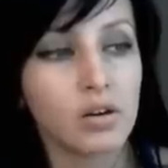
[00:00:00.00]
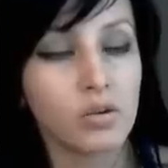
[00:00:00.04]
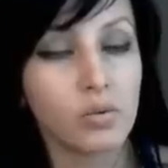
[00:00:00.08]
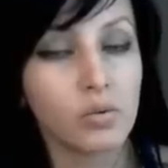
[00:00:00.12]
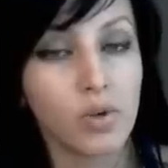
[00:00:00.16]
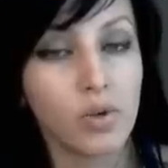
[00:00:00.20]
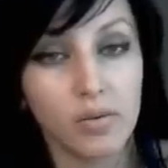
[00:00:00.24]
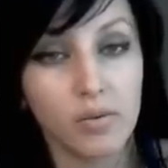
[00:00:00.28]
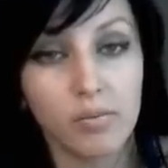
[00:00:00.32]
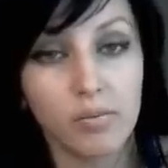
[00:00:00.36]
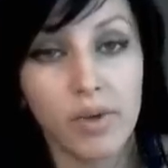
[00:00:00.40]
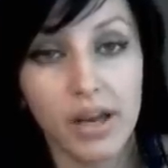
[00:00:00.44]

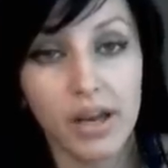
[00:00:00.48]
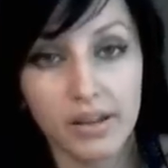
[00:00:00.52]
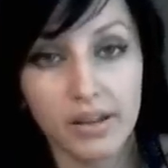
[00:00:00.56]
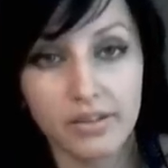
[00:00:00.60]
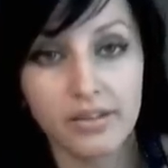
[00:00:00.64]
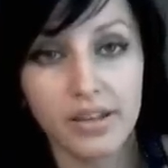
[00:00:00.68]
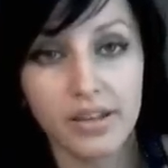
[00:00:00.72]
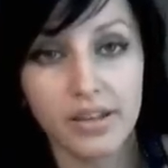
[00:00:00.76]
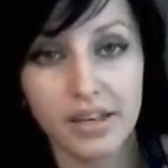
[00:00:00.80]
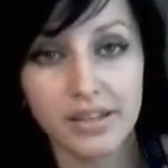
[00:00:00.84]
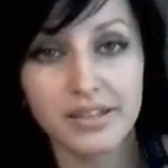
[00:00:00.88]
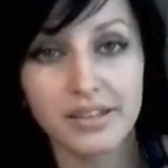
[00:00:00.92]
bad
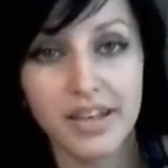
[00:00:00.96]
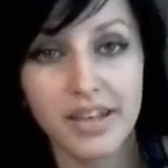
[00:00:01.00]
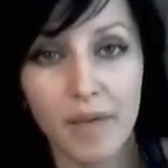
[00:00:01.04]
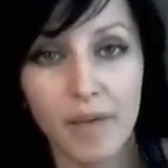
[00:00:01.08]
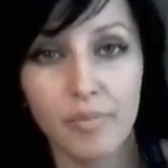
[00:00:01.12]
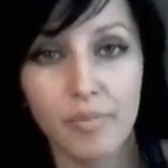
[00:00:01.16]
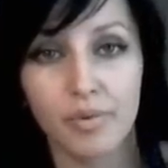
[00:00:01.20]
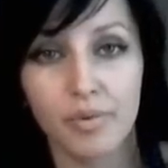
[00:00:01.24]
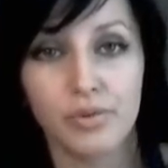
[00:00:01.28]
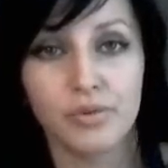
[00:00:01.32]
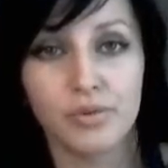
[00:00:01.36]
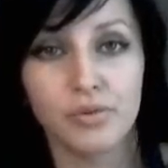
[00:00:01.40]
things
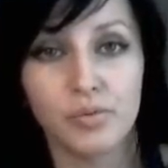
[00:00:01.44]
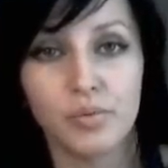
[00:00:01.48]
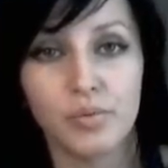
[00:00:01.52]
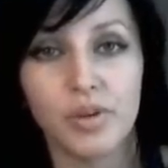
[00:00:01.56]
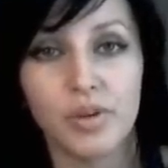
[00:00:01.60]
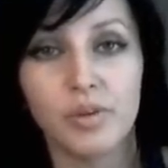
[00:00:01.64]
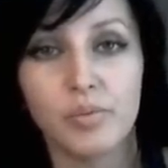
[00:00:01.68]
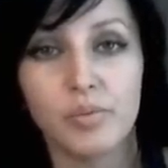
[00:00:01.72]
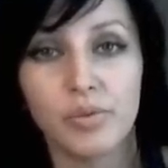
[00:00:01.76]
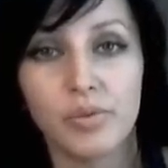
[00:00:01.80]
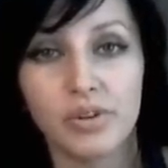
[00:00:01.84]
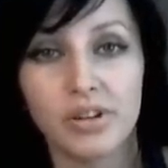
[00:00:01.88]
happen to
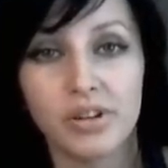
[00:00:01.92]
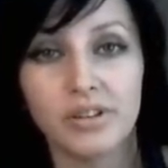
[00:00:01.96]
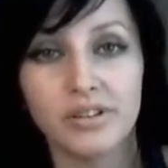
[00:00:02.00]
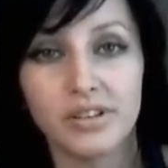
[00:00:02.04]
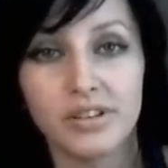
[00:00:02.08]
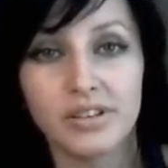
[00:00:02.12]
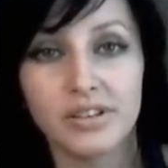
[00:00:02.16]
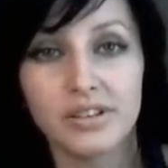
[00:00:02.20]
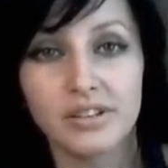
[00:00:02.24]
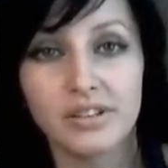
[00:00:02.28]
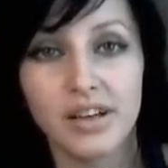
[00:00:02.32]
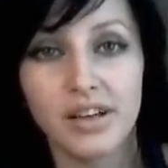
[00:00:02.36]
people in
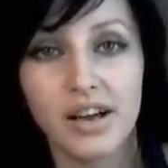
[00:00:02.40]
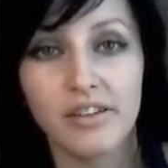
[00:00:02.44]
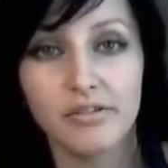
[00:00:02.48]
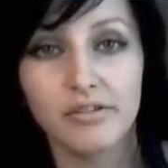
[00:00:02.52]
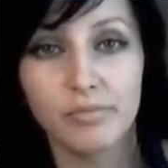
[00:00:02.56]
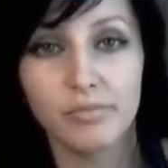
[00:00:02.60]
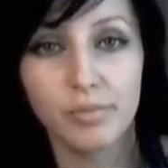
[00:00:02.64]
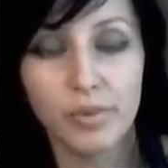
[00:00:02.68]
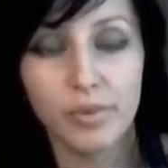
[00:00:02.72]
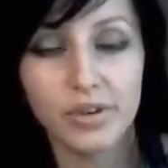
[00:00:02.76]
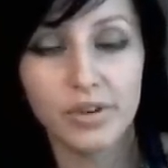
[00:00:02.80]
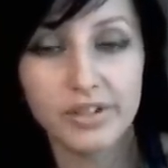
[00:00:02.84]
this life
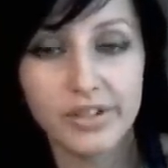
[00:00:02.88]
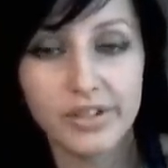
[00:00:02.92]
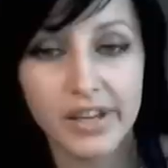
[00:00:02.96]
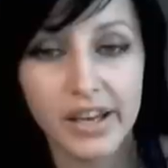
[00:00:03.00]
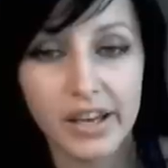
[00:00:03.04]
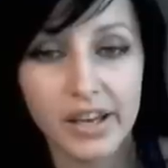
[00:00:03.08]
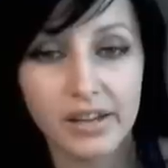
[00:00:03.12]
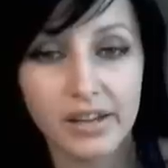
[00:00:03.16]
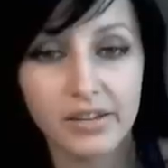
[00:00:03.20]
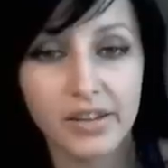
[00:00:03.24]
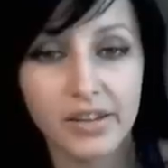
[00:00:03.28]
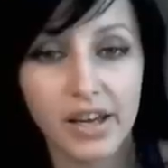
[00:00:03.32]
by
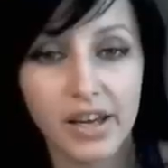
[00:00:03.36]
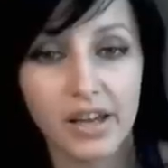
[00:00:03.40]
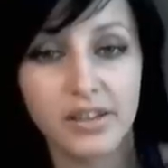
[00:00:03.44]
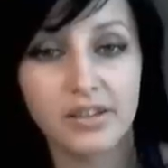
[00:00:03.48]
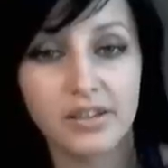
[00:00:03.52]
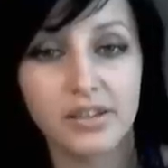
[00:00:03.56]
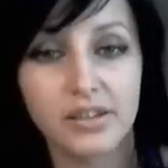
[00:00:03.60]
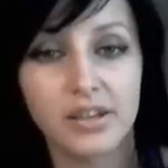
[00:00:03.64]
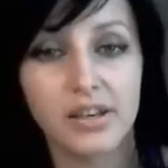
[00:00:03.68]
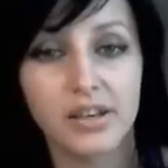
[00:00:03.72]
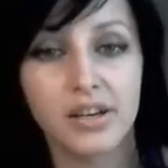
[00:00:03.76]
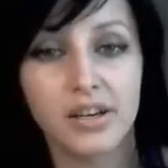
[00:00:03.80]
saying that,
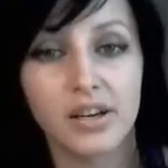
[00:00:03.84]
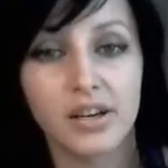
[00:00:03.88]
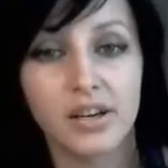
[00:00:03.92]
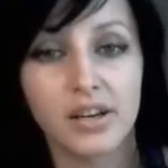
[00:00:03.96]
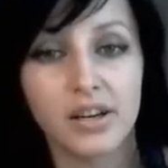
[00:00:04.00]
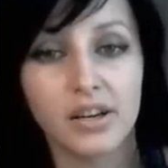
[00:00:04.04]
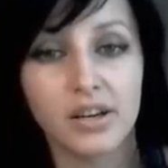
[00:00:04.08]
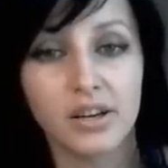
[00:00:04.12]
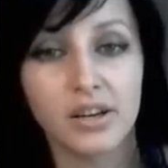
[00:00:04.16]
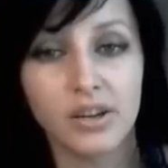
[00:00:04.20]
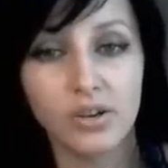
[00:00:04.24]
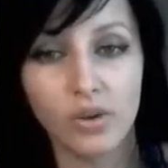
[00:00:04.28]

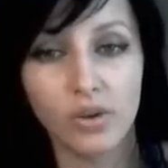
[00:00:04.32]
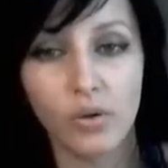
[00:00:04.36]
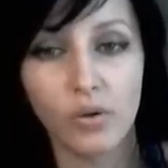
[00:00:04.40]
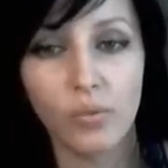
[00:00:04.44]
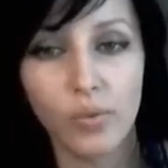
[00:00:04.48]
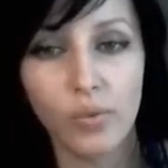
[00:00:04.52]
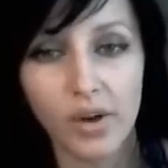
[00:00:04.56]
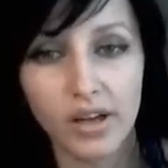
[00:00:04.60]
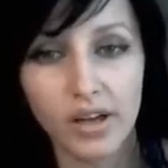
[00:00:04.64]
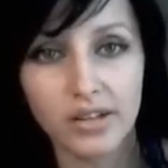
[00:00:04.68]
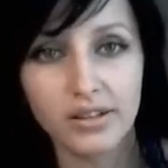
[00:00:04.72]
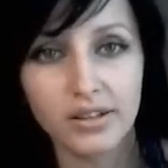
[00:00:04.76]
you know
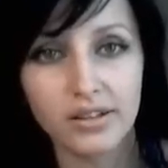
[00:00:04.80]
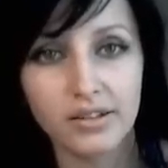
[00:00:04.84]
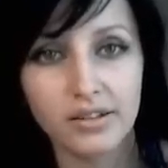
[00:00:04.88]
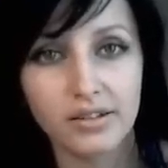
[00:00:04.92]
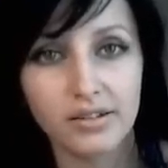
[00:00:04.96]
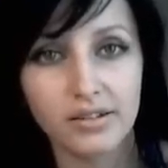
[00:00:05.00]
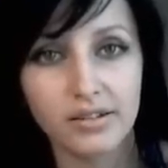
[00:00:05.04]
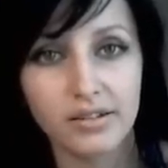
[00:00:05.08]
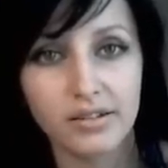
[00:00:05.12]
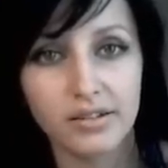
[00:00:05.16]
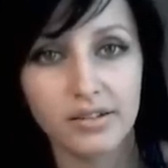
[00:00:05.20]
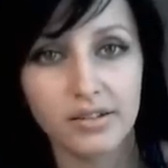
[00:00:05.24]
what,
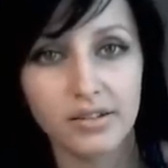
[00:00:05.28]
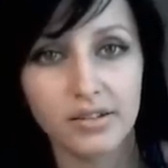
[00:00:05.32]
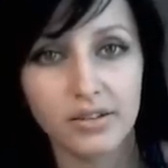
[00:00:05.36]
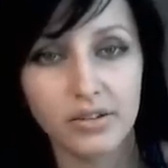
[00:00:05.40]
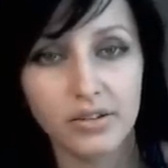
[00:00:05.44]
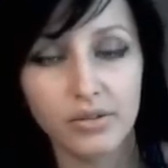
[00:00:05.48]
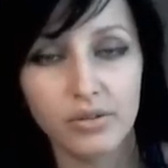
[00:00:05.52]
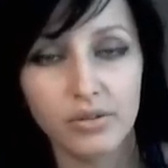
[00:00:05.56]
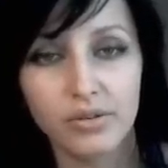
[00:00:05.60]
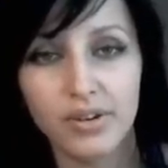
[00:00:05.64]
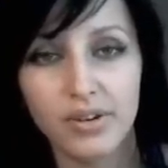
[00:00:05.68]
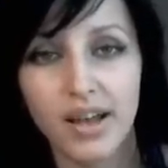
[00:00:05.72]

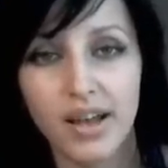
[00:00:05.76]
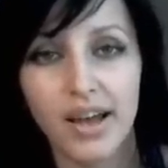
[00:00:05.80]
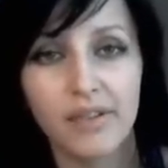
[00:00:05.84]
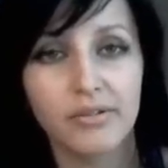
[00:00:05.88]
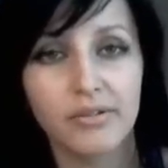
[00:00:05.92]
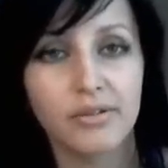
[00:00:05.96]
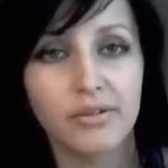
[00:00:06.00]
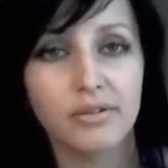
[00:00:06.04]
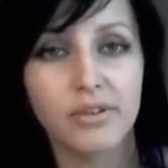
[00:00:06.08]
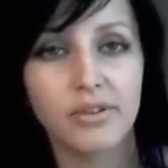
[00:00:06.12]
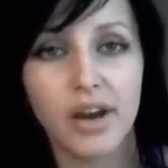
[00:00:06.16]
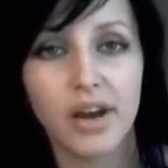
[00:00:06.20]
you don't have
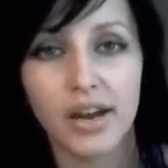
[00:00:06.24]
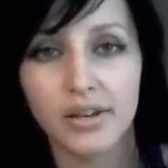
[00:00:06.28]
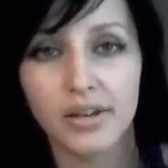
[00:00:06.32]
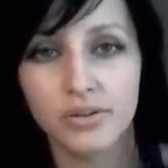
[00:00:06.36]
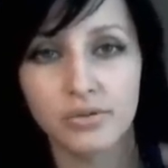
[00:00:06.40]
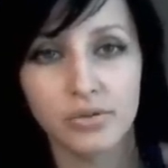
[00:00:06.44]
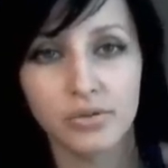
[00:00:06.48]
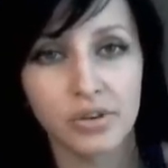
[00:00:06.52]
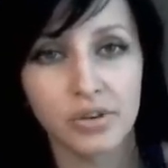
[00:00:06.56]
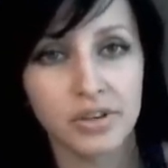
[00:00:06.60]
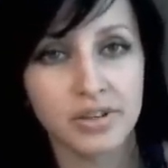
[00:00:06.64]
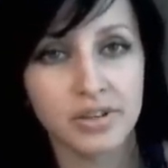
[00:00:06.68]
a right
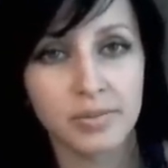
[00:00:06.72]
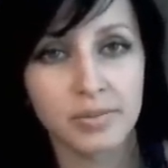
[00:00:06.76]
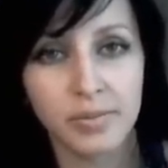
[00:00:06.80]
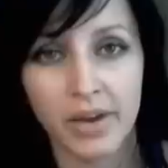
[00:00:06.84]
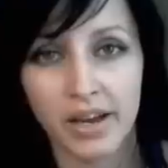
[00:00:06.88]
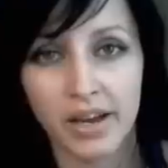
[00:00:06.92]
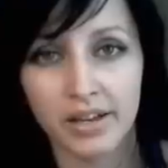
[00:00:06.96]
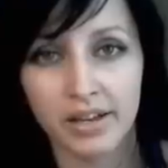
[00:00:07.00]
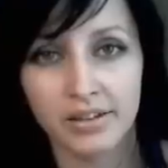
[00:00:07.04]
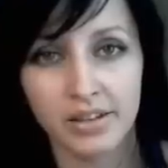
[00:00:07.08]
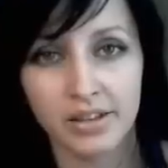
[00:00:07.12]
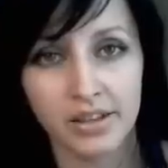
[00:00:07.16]
to
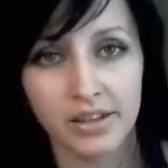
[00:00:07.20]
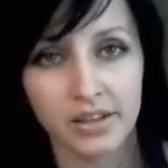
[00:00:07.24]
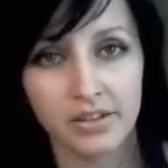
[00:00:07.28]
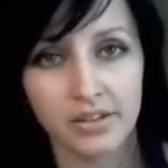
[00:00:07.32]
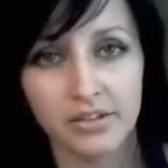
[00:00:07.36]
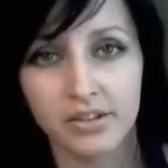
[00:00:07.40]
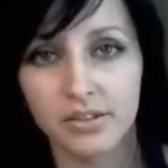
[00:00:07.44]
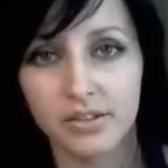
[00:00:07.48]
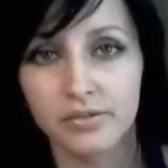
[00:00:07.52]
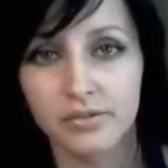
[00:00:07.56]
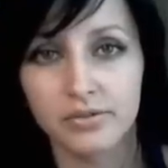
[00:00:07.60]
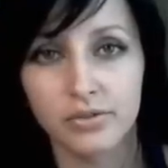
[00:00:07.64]
expect
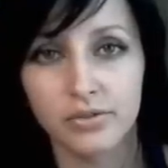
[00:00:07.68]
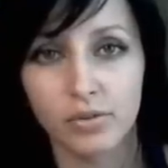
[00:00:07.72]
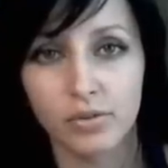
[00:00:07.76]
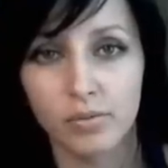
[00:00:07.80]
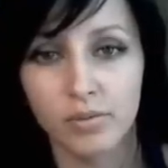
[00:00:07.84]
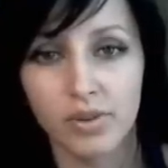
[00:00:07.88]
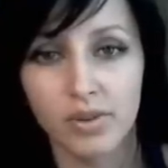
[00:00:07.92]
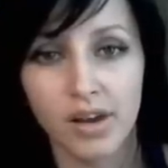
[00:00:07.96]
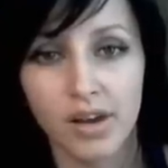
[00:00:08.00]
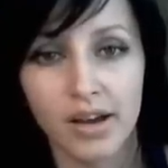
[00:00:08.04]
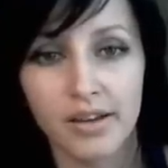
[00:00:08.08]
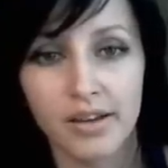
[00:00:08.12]
anything from
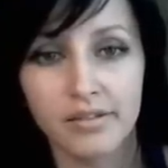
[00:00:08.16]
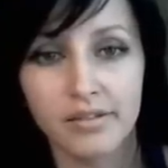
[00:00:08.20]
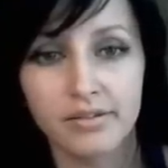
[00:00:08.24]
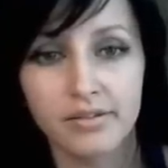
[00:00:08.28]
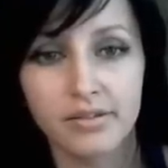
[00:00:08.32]
life.